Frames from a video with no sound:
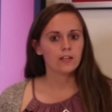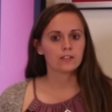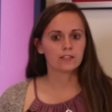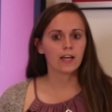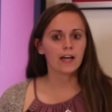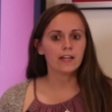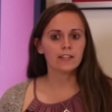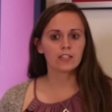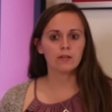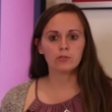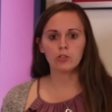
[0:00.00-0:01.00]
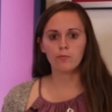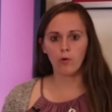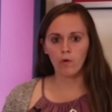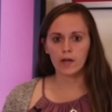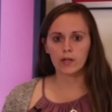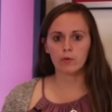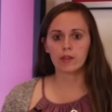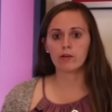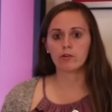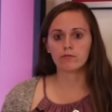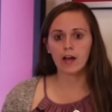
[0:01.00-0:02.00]
Society has come to the point where
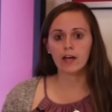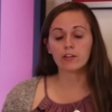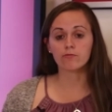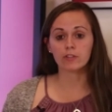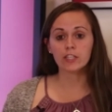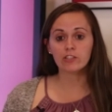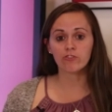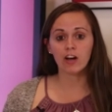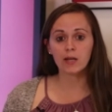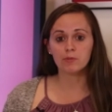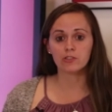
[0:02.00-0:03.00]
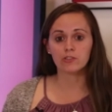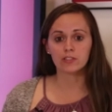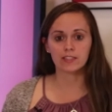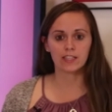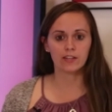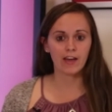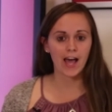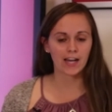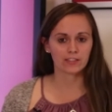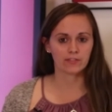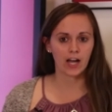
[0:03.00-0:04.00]
they would rather read crime news instead of
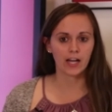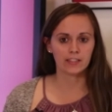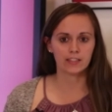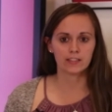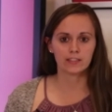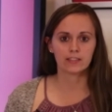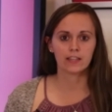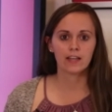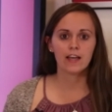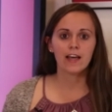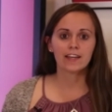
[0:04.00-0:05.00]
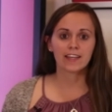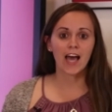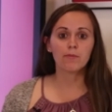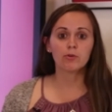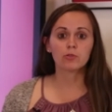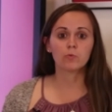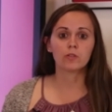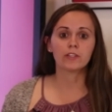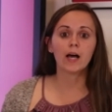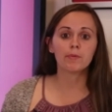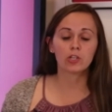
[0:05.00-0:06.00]
acts of kindness. Cameras will
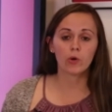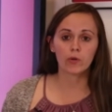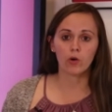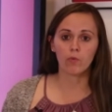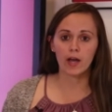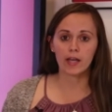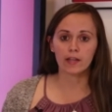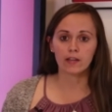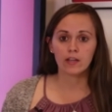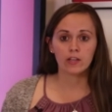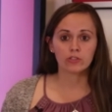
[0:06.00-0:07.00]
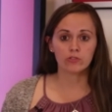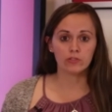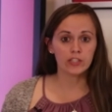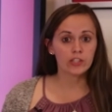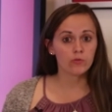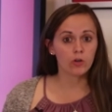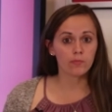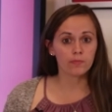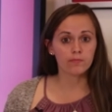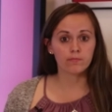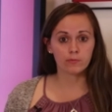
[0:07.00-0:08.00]
not be going away, so neither will
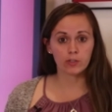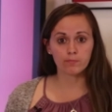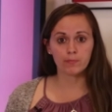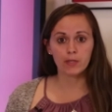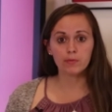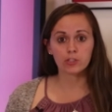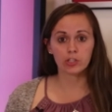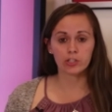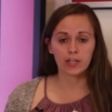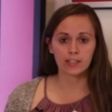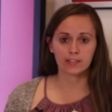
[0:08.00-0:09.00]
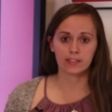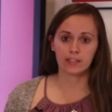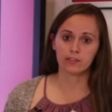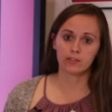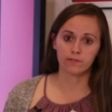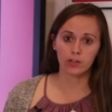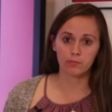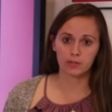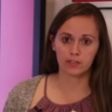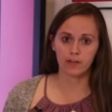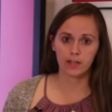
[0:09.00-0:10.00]
people's curiosity to film
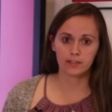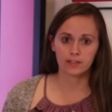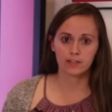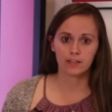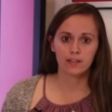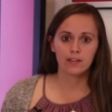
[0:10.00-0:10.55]
these events.